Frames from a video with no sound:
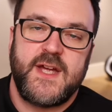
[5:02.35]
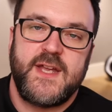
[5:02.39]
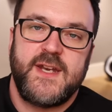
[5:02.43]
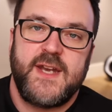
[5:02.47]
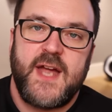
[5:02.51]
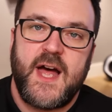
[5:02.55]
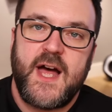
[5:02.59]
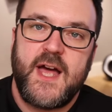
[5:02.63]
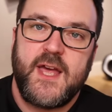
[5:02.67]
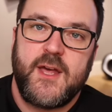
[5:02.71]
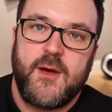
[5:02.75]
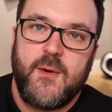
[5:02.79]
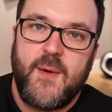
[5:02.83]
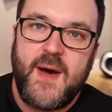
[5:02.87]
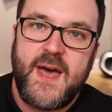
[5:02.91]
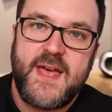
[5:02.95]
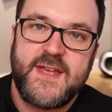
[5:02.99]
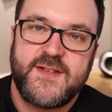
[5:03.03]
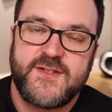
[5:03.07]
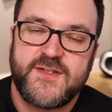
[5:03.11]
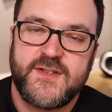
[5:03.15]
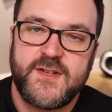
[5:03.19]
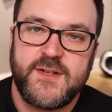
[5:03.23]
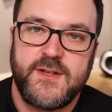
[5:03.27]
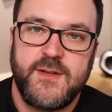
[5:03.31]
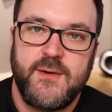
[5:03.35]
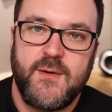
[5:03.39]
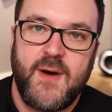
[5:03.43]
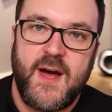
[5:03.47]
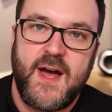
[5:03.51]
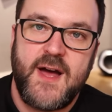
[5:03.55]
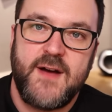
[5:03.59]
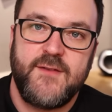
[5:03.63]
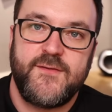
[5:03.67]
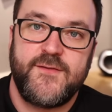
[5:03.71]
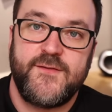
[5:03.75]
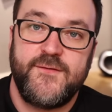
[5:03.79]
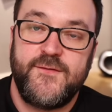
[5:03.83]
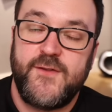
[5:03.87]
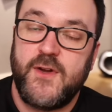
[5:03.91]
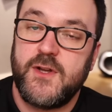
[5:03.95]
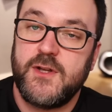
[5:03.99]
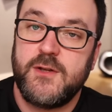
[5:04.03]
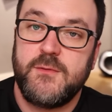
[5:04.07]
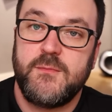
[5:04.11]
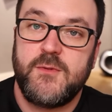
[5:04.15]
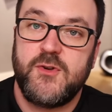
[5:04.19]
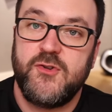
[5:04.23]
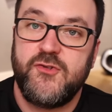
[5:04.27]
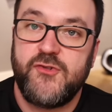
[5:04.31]
and iOS, you have
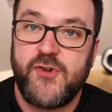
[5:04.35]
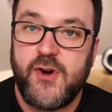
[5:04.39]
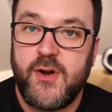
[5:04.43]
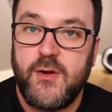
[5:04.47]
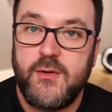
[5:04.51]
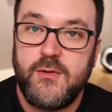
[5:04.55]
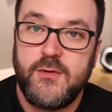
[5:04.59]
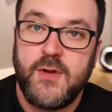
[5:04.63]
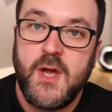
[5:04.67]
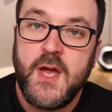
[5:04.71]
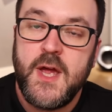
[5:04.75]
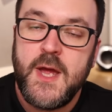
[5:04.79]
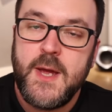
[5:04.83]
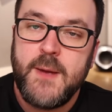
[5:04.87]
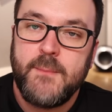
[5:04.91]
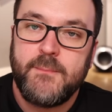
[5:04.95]
volume control,